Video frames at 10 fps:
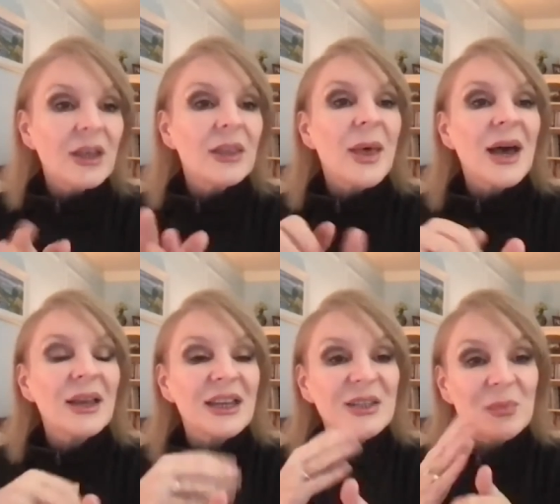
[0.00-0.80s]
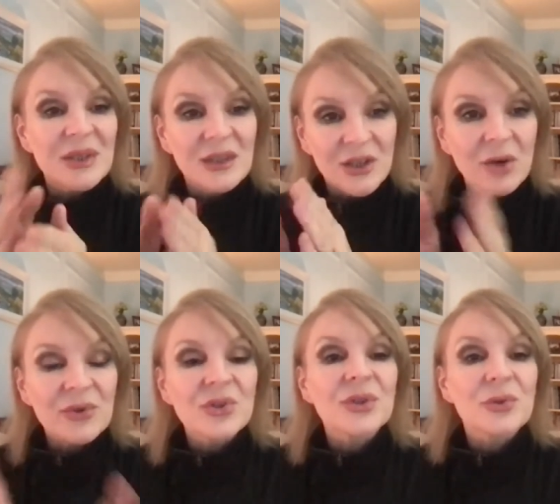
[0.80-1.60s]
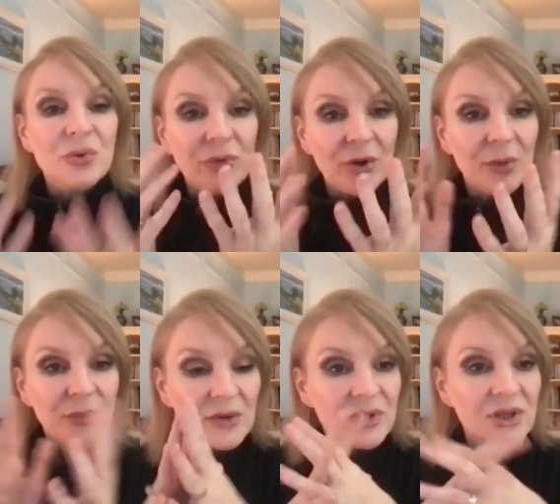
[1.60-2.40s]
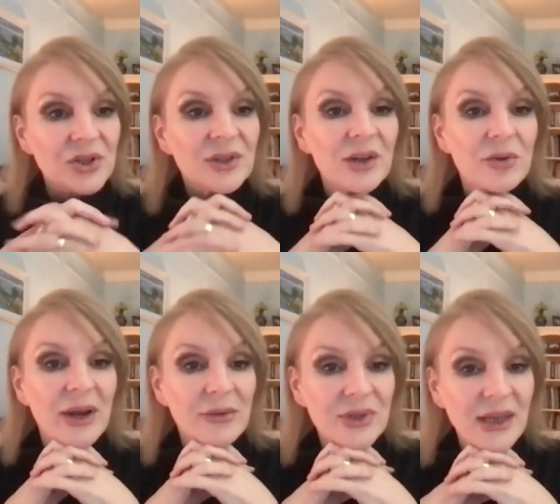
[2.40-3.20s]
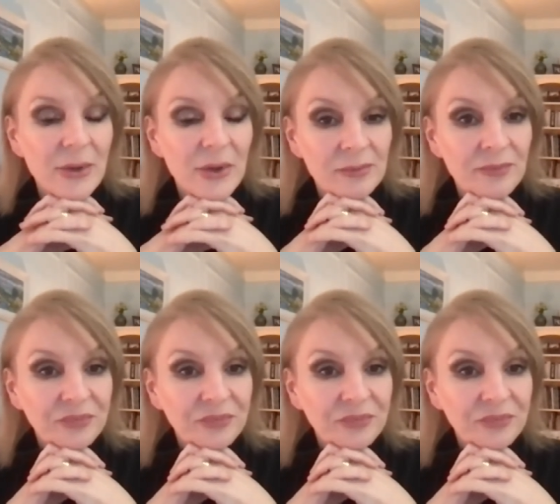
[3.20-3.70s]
that it's you know it's just sort of grown up that tradition that around Samhain